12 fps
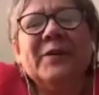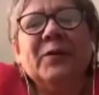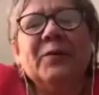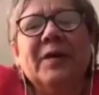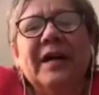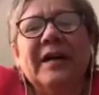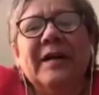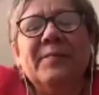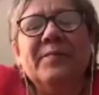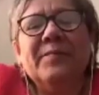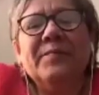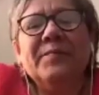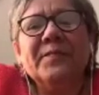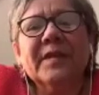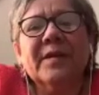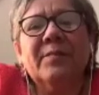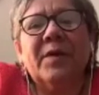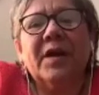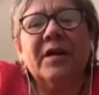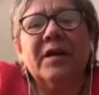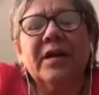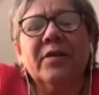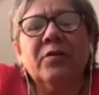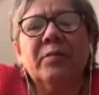So,
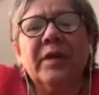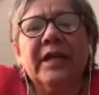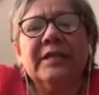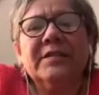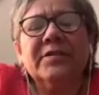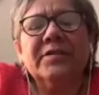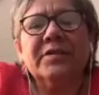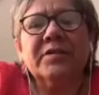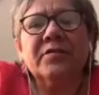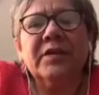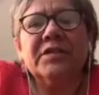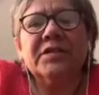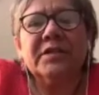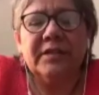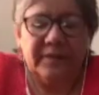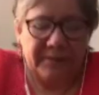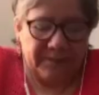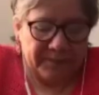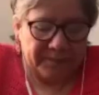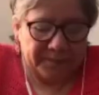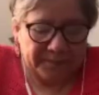Mark, I hope I answered your question.